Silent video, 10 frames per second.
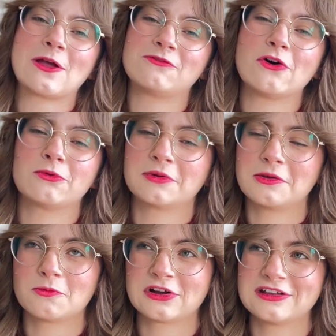I've already
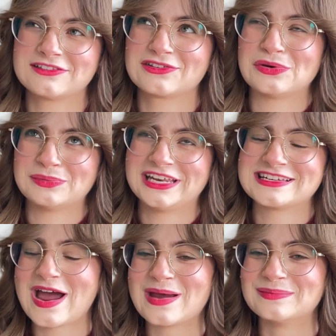worn it so many
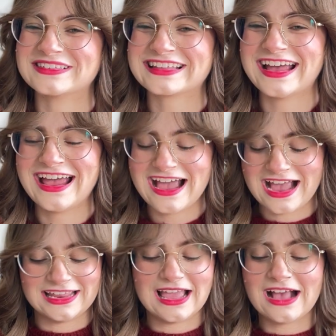times.
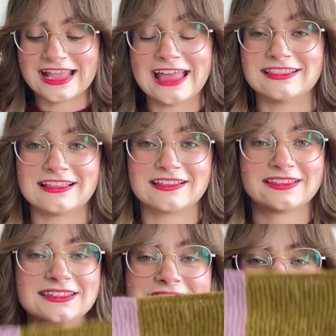Again,
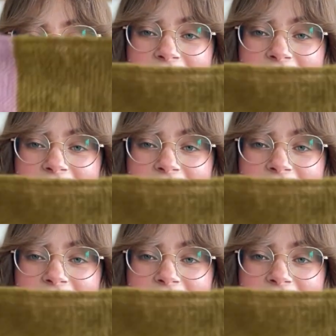this didn't